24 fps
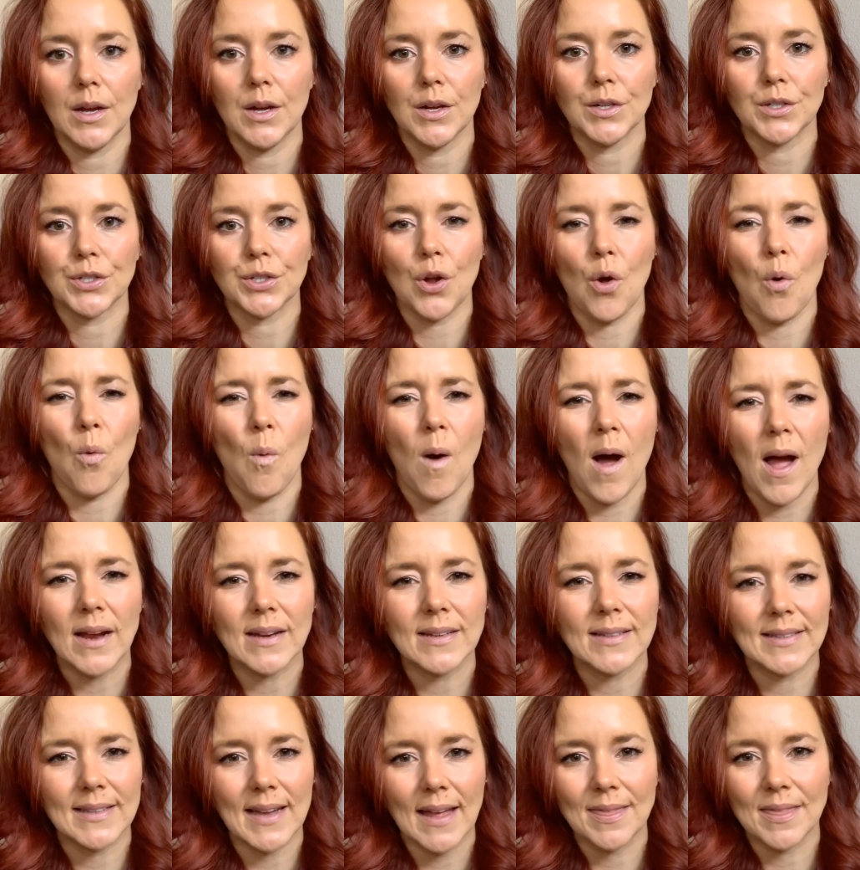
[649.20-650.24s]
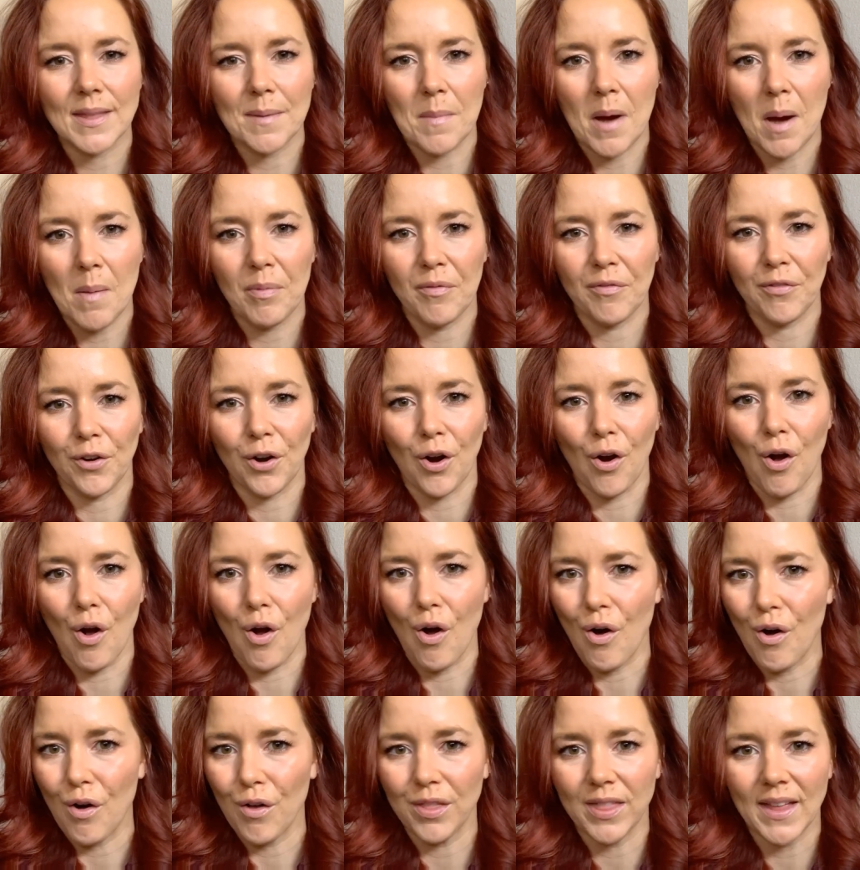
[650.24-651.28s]
So why set them up for
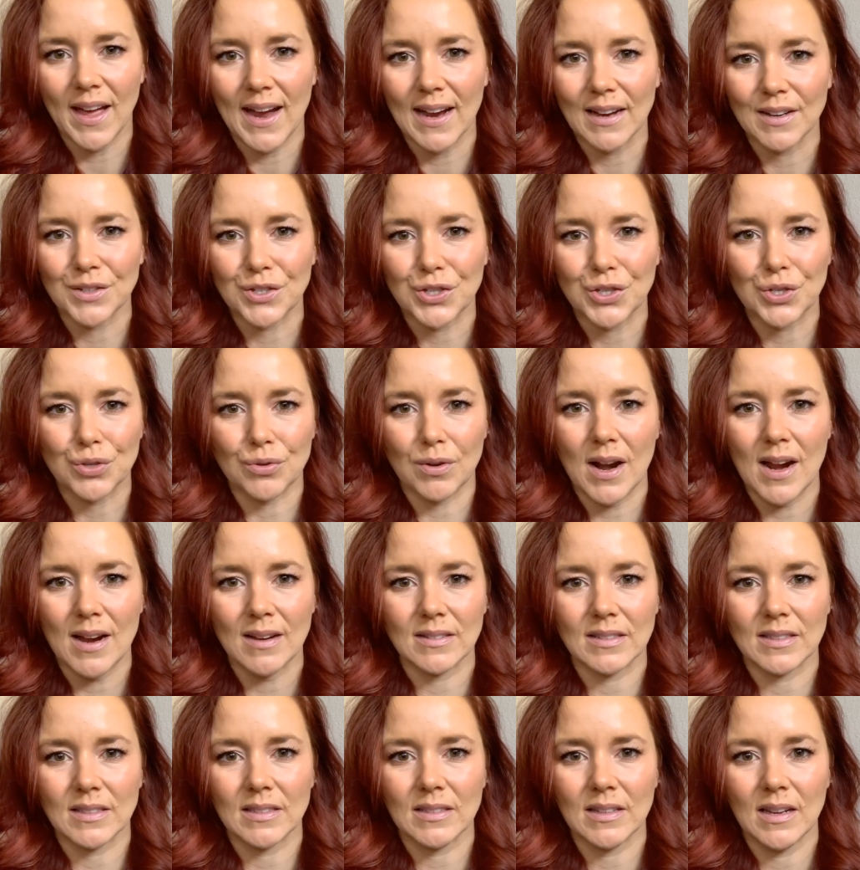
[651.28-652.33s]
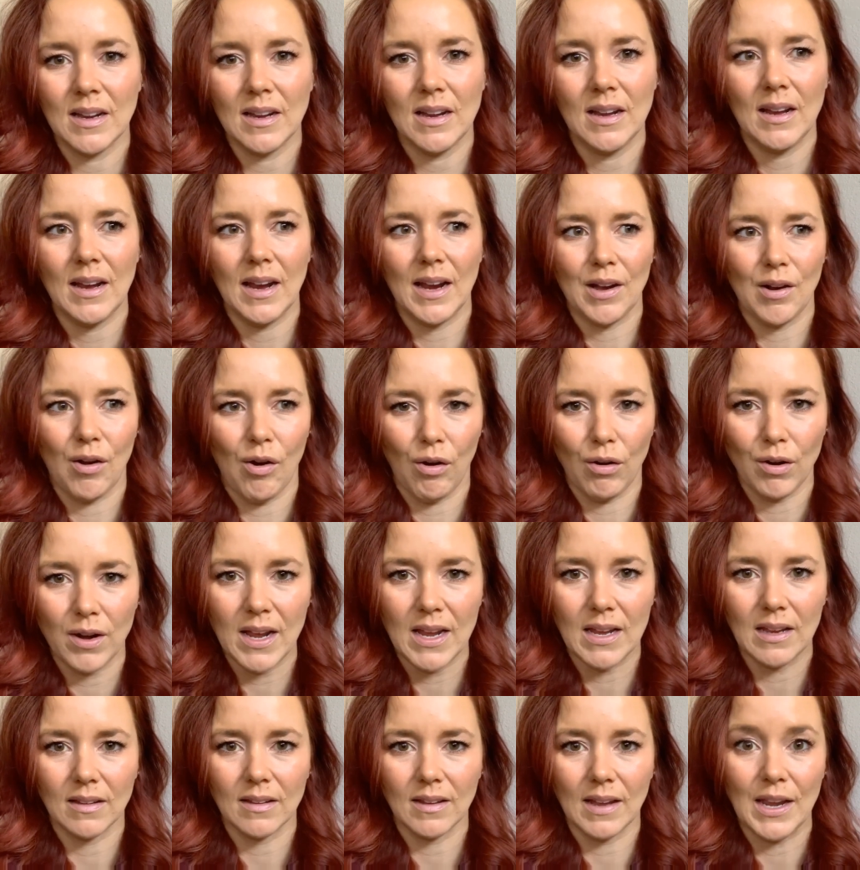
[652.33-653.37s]
all that stress and
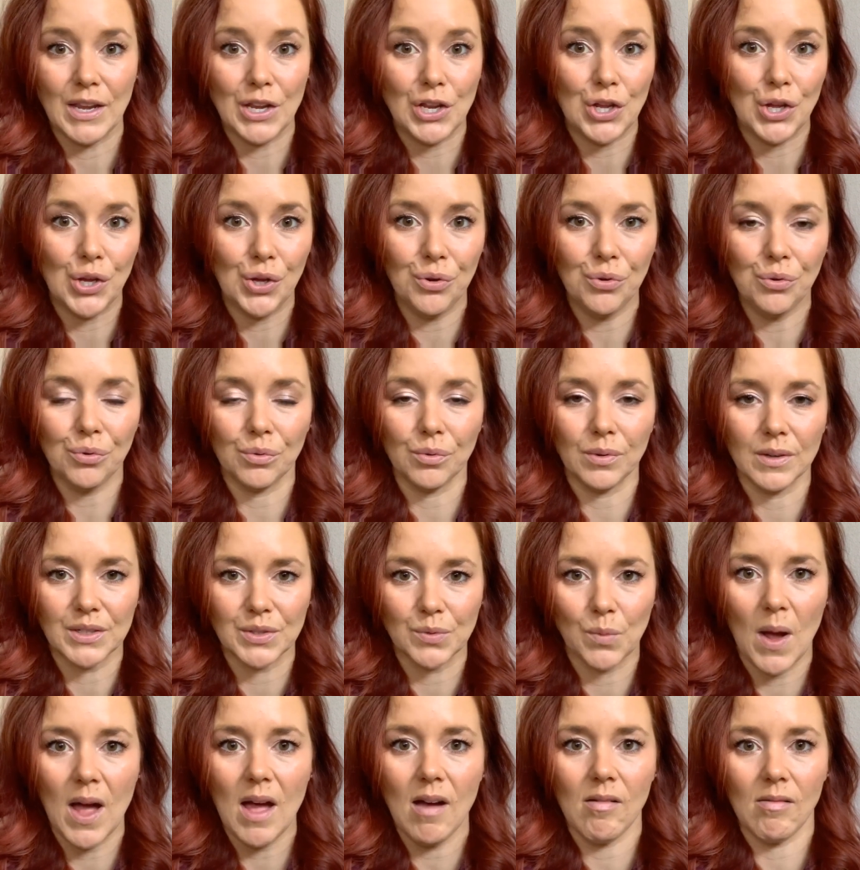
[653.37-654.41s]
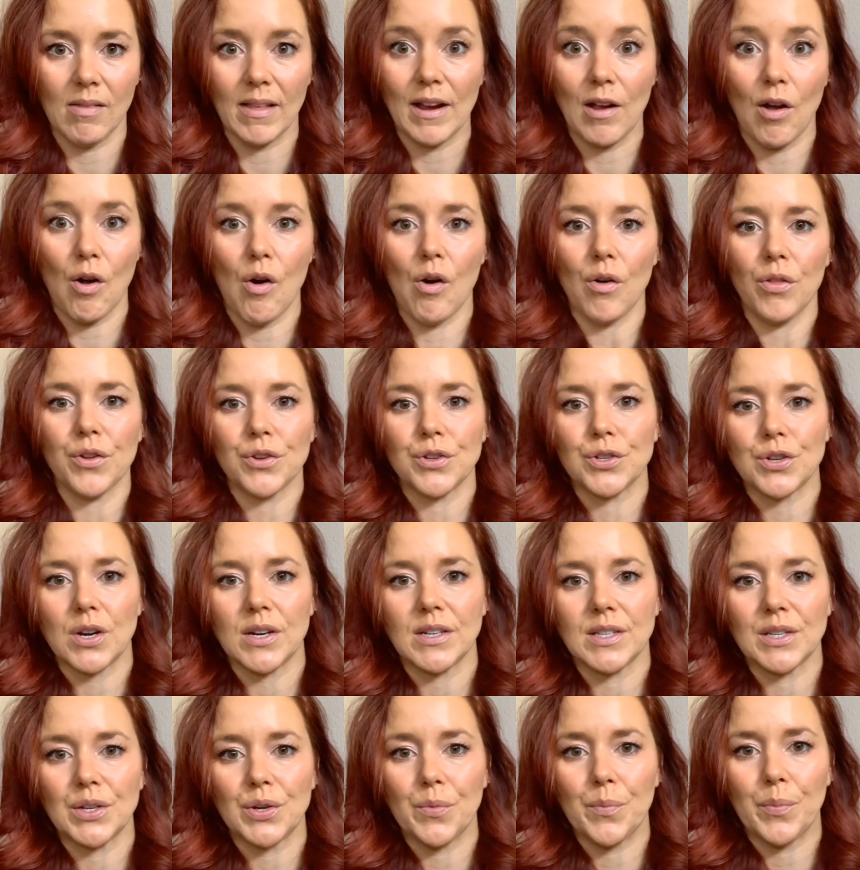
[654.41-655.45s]
heartache, and you as well, like all the
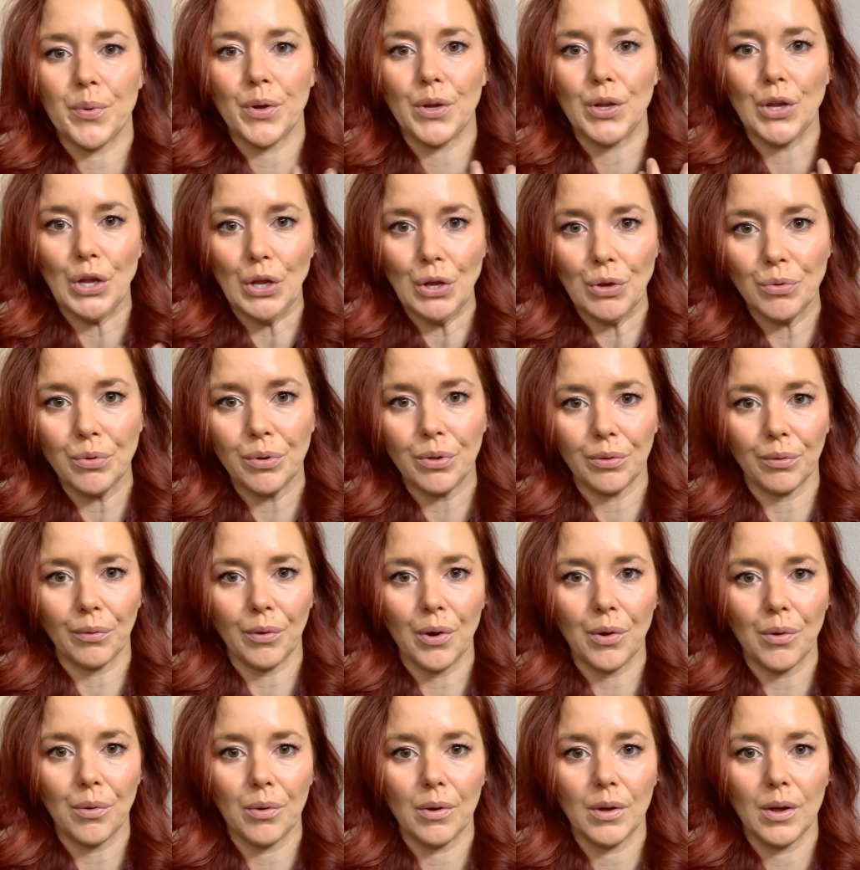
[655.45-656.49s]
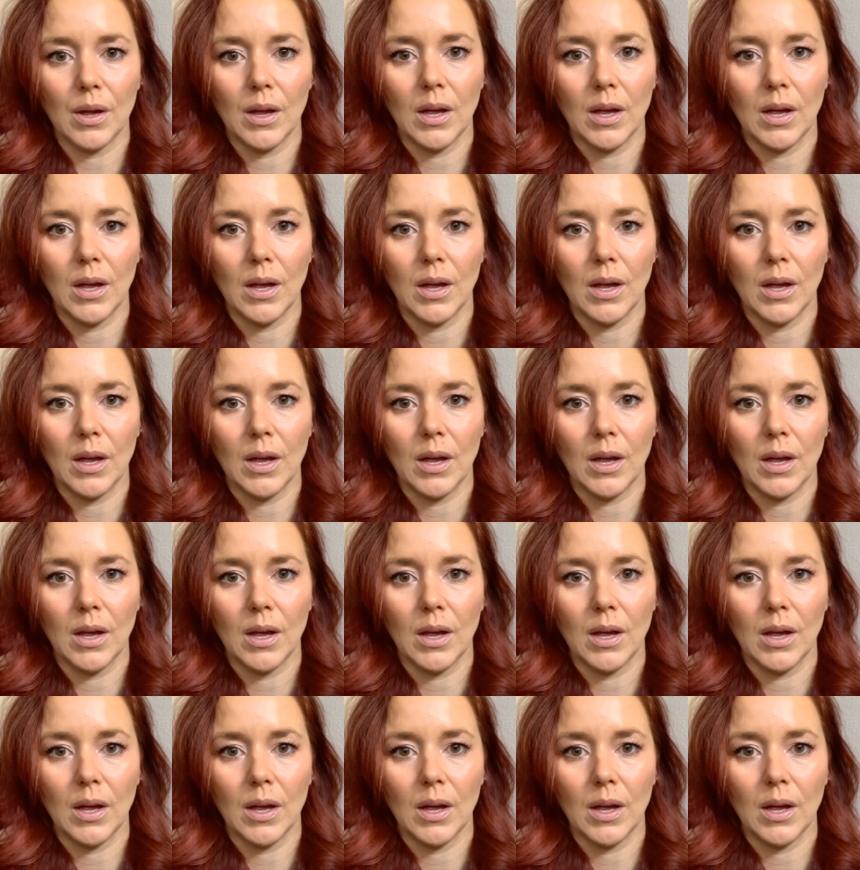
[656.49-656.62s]
stress it'll put you through?